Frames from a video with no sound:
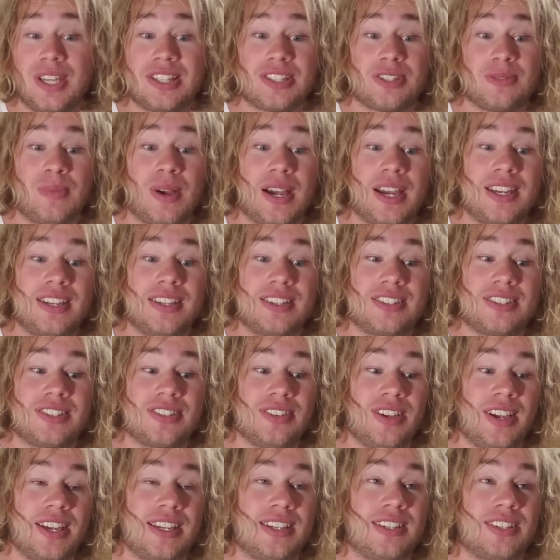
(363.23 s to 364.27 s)
smites,
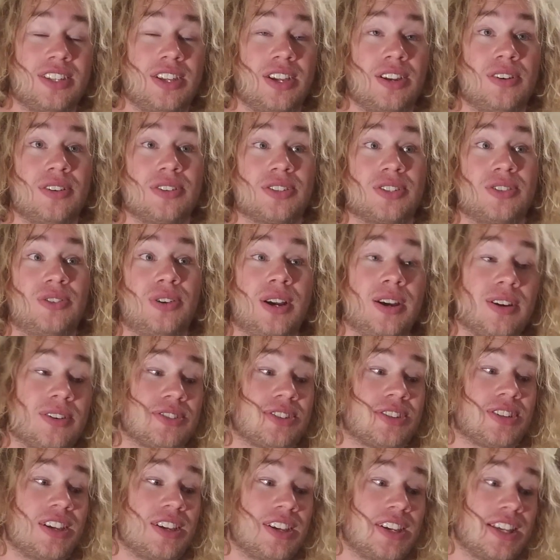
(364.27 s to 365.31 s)
like there's
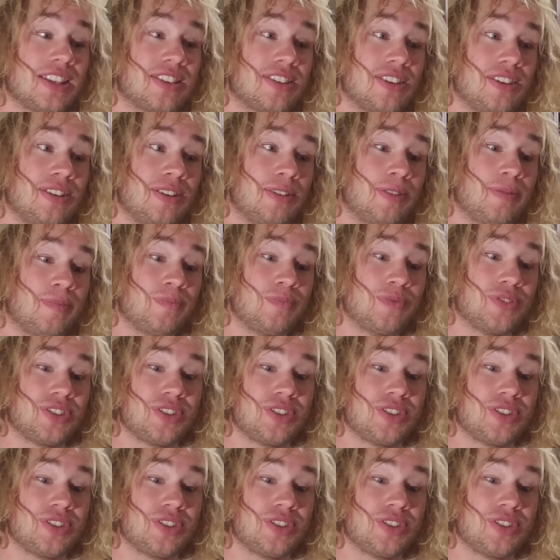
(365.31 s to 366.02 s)
clerics can get them,